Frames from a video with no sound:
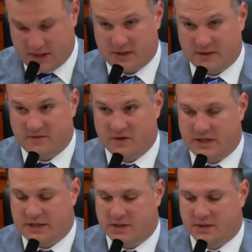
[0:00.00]
if you're
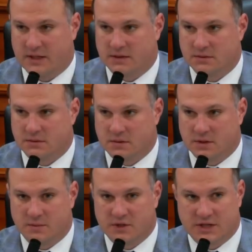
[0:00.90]
here, we're going to
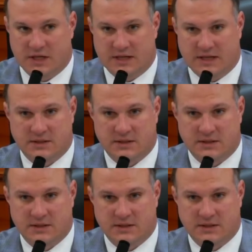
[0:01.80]
put you on next.